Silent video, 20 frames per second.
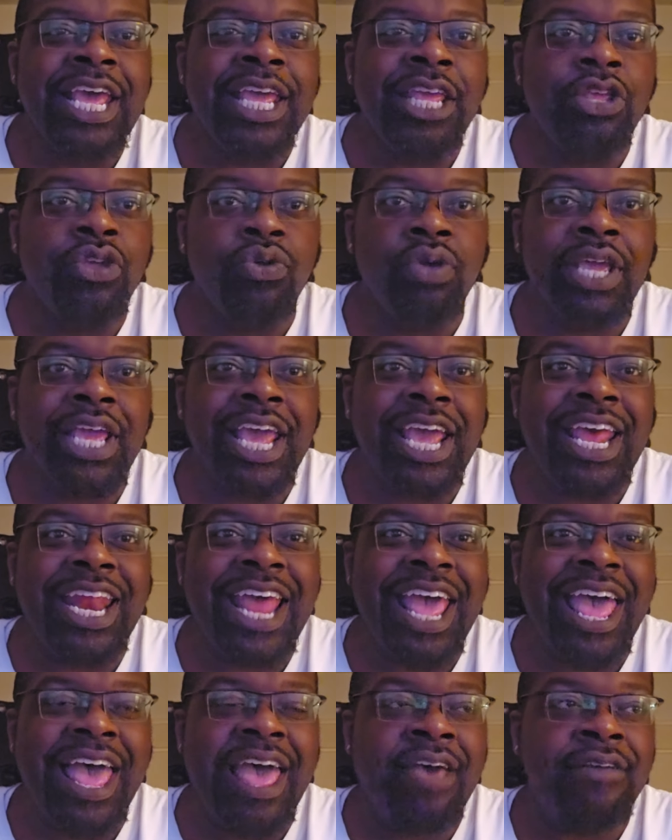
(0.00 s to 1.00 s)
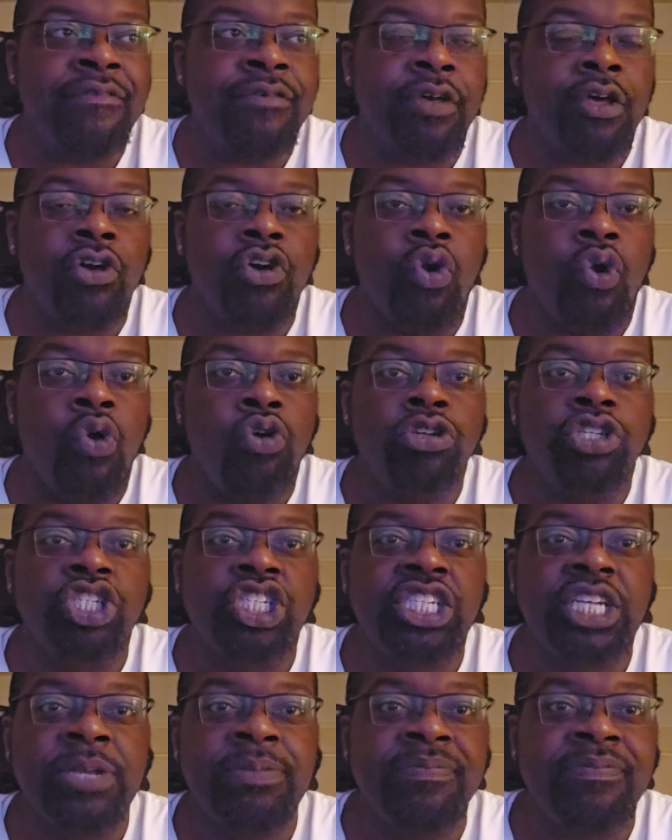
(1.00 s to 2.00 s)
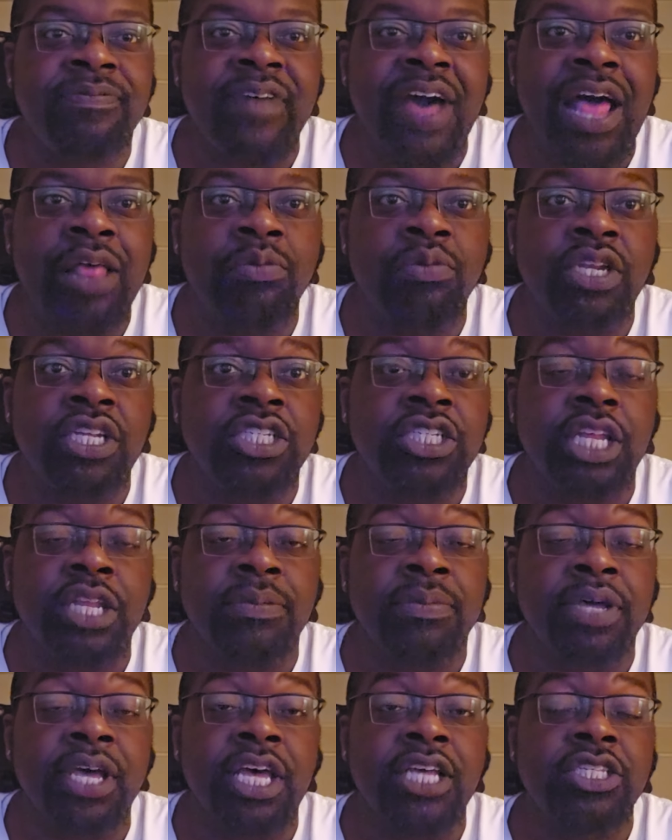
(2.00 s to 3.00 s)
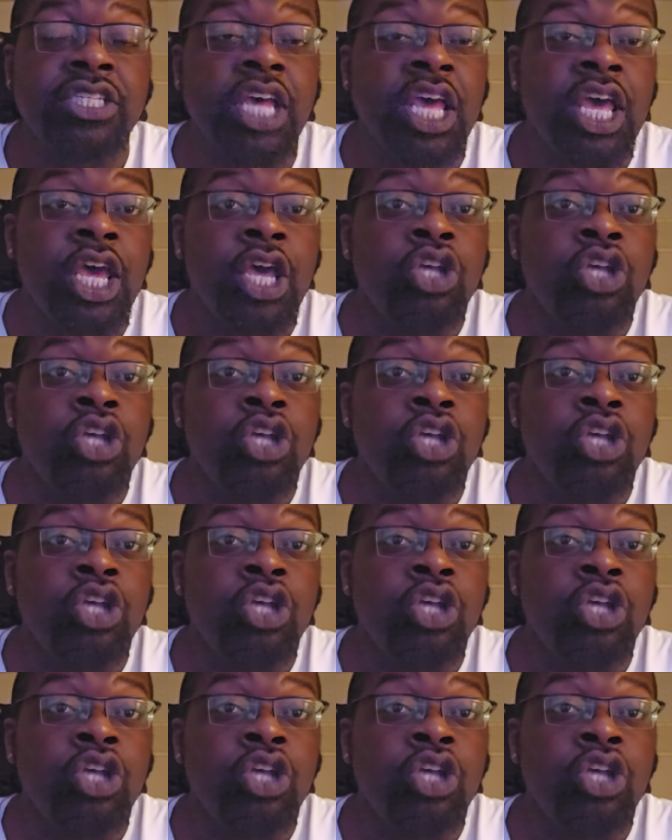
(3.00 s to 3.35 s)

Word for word: You can't have all sheep following each other because